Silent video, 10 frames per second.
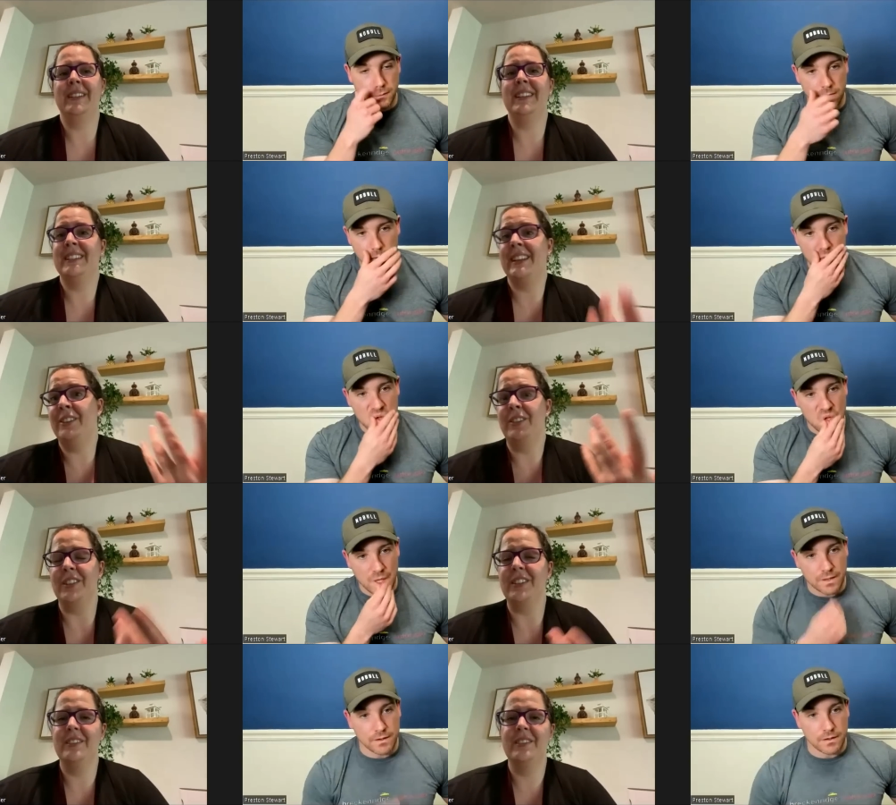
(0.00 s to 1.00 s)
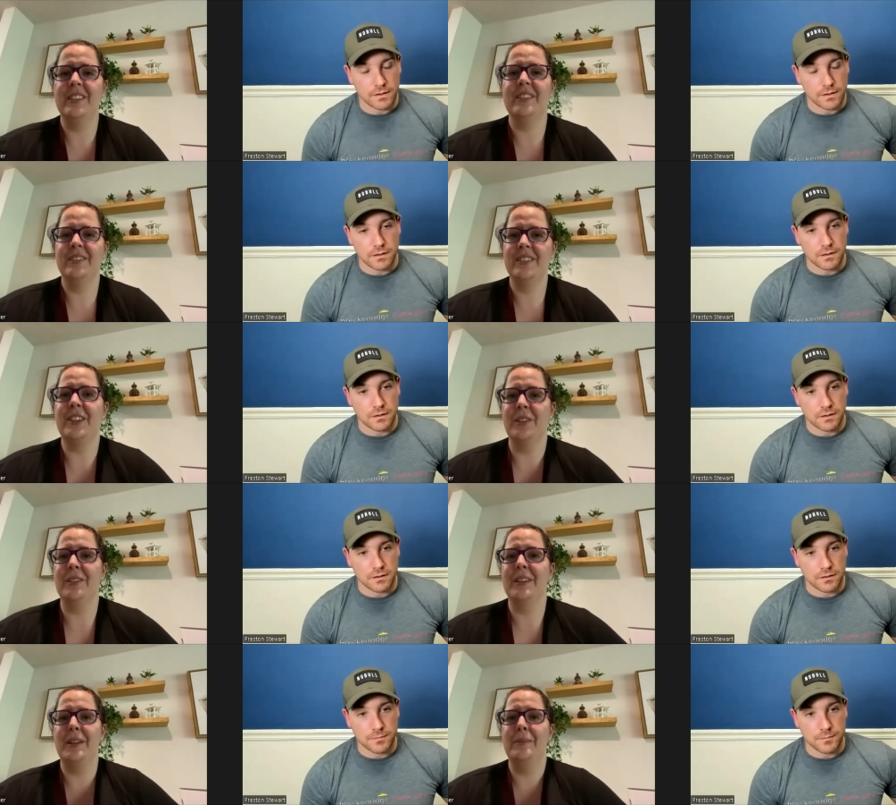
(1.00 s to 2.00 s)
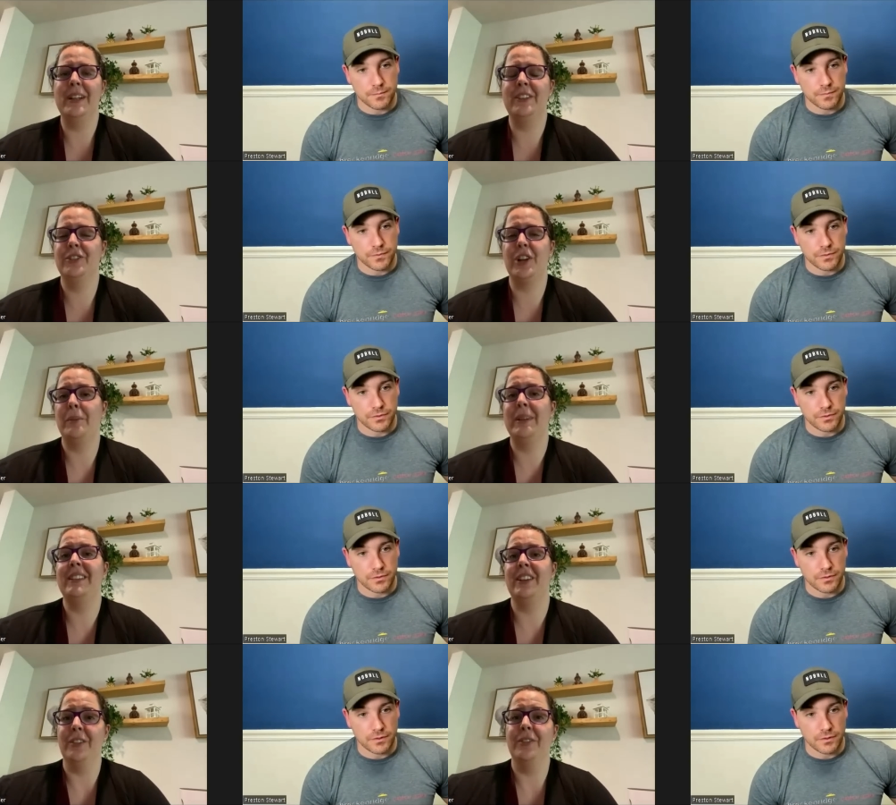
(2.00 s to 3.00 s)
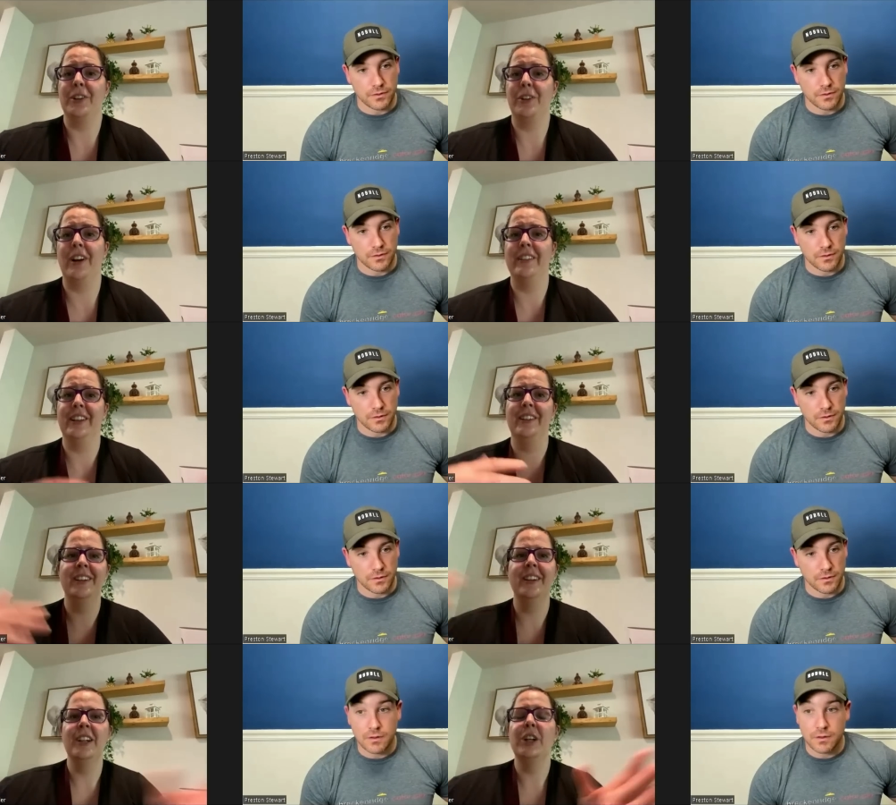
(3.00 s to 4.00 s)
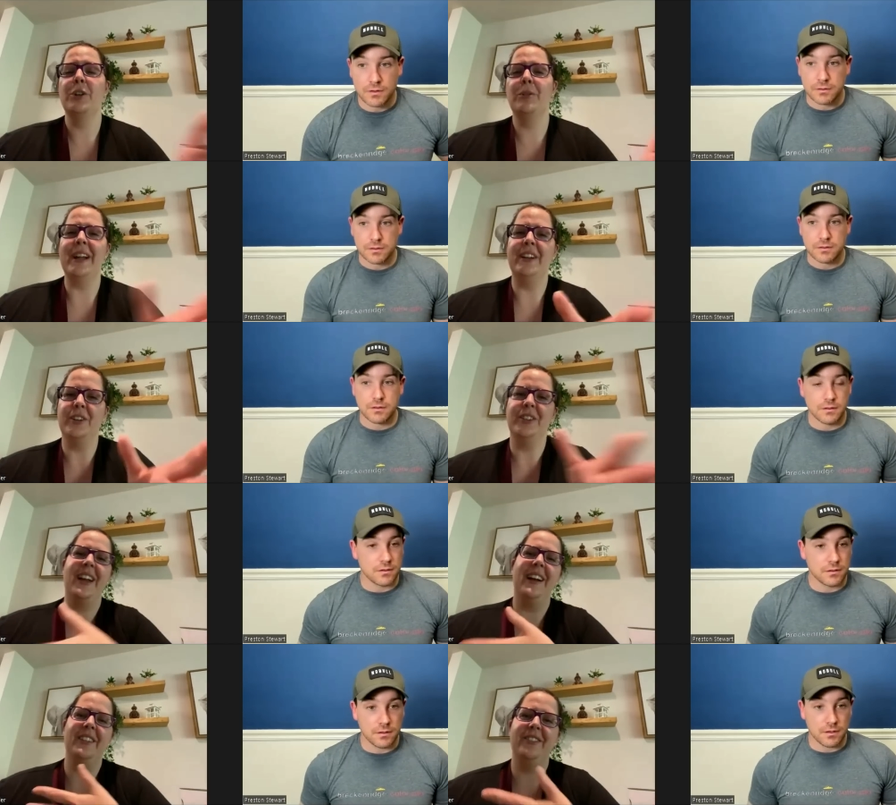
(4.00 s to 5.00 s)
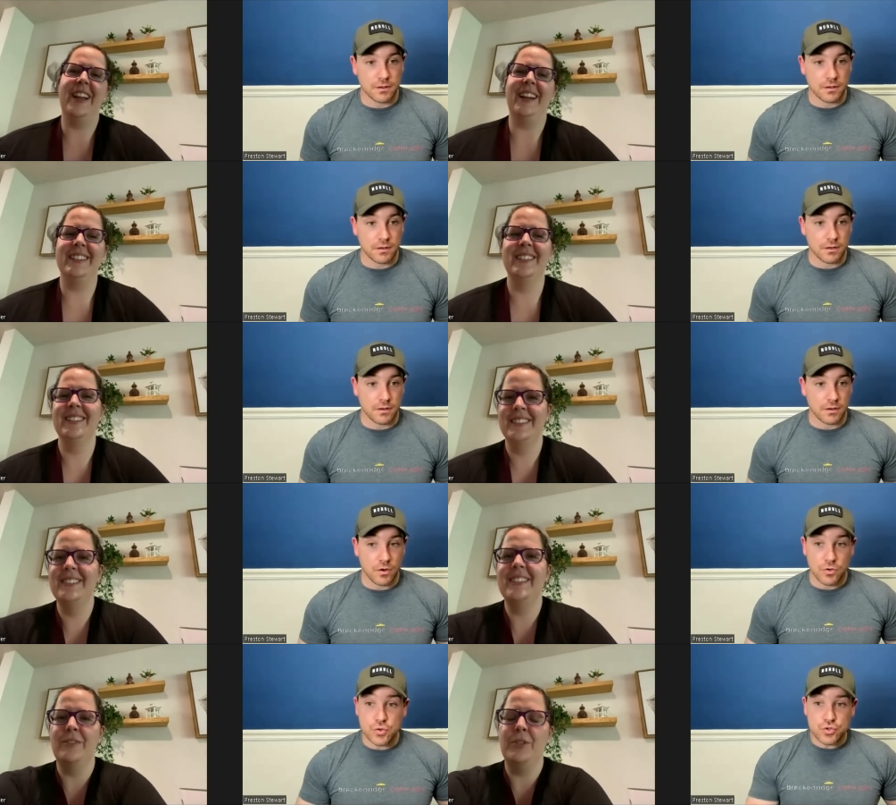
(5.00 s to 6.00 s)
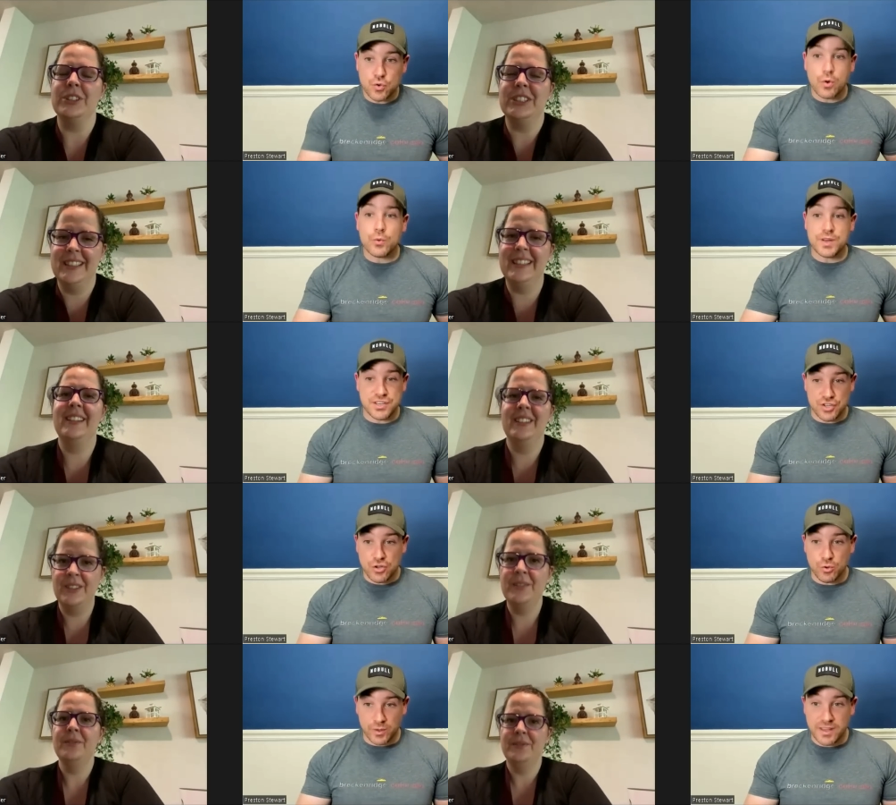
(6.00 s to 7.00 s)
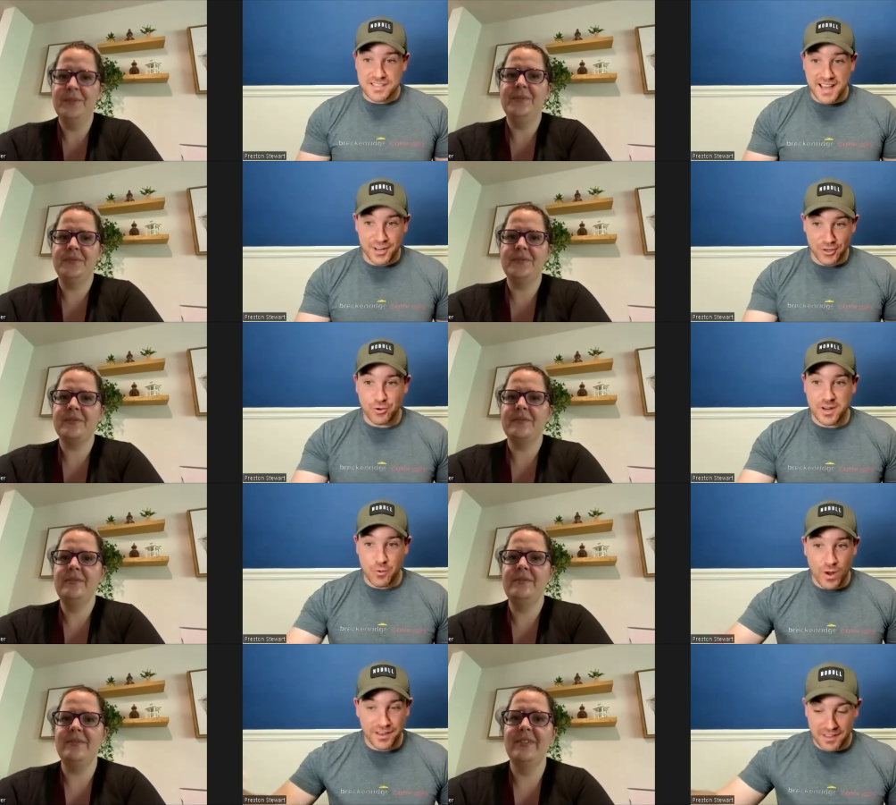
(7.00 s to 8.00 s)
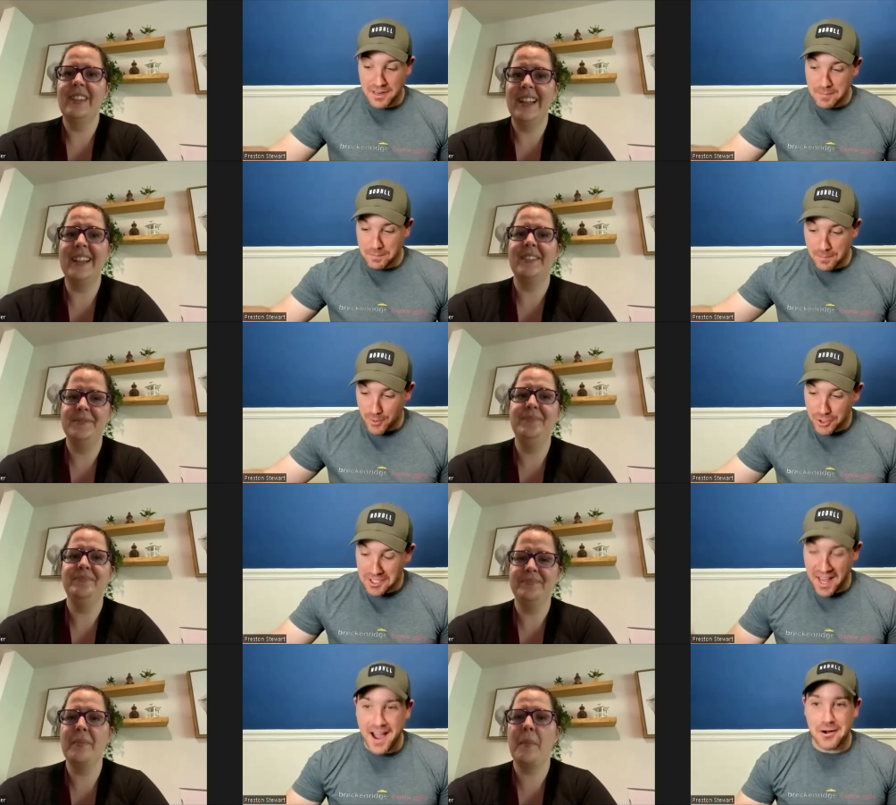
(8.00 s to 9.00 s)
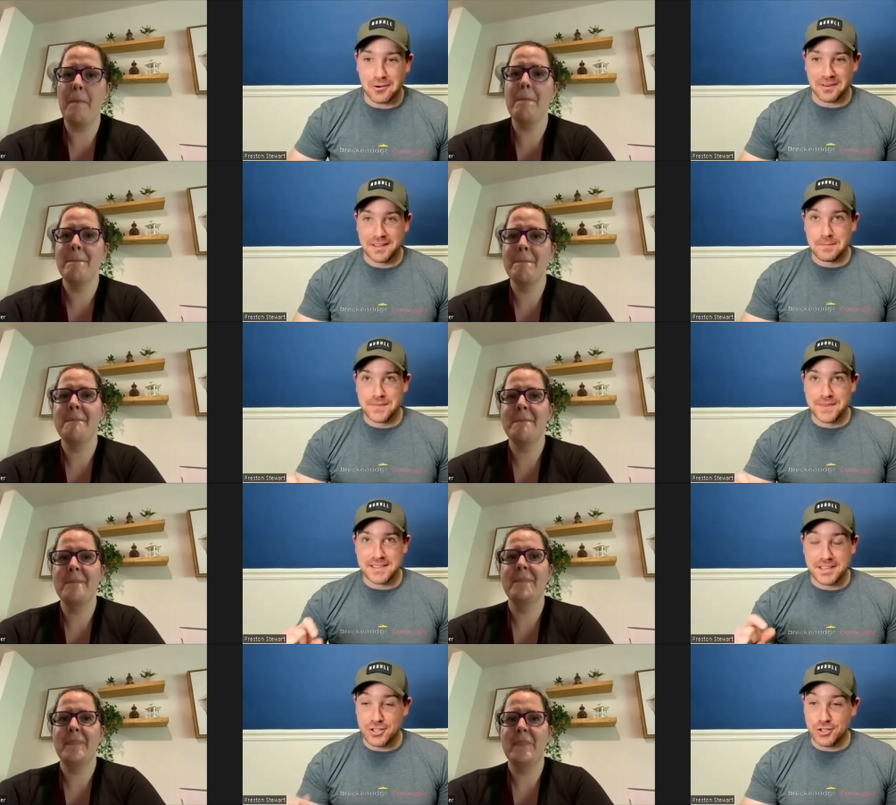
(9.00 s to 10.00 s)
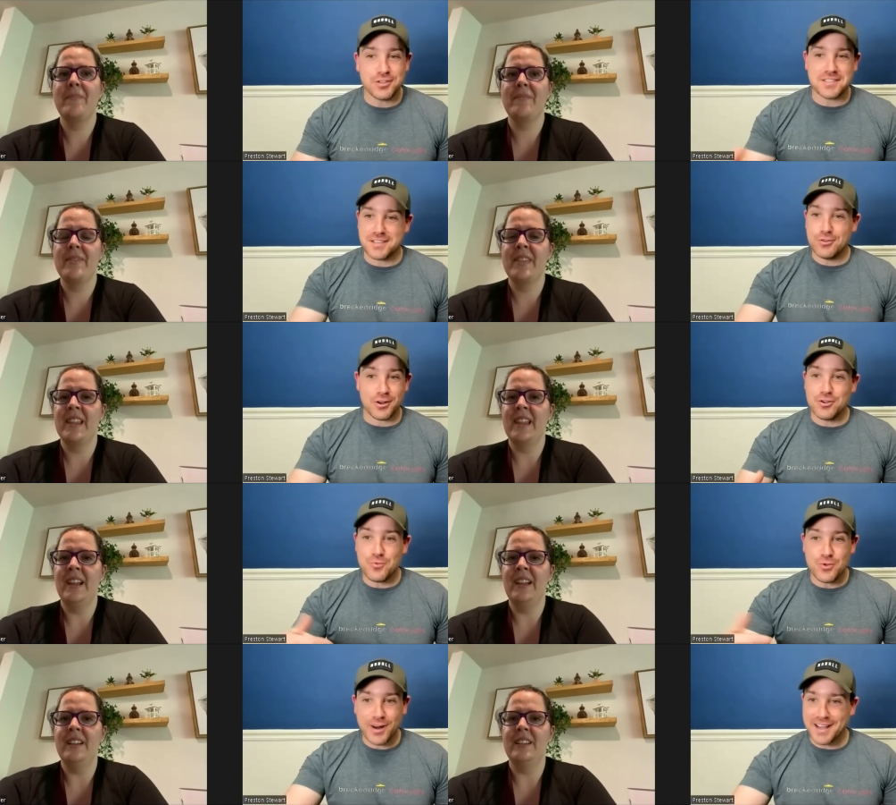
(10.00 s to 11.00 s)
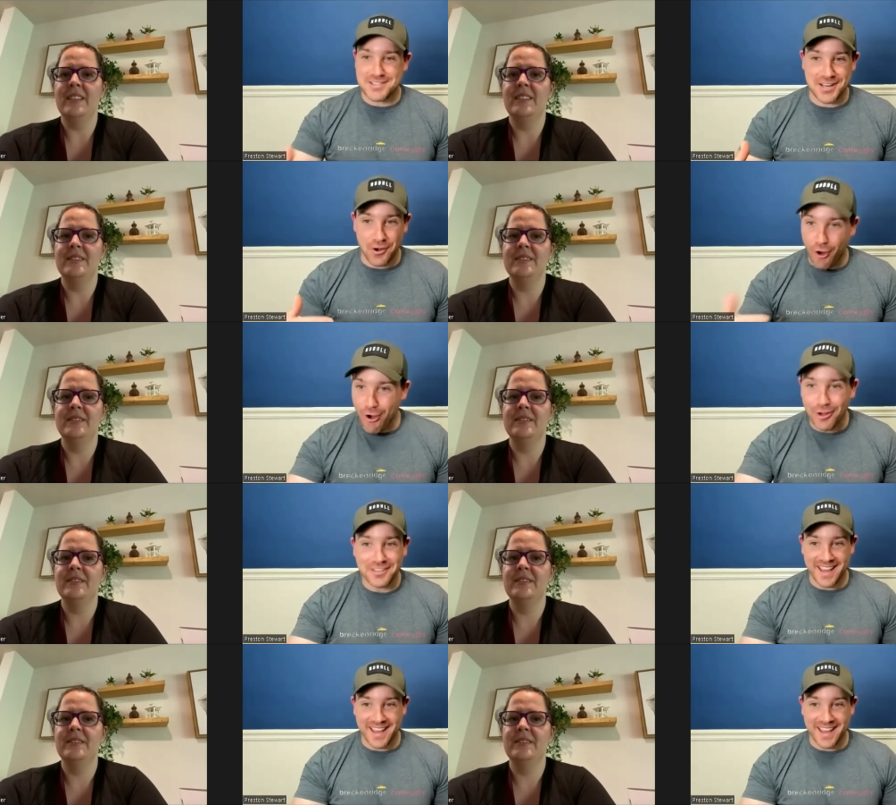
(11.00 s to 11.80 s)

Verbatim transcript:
Speaker 1: be successful so it, it makes your job easier if you're on the creator side of that
Speaker 2: so, so what do we do because i agree what putting out you could you, you you and i can sit here all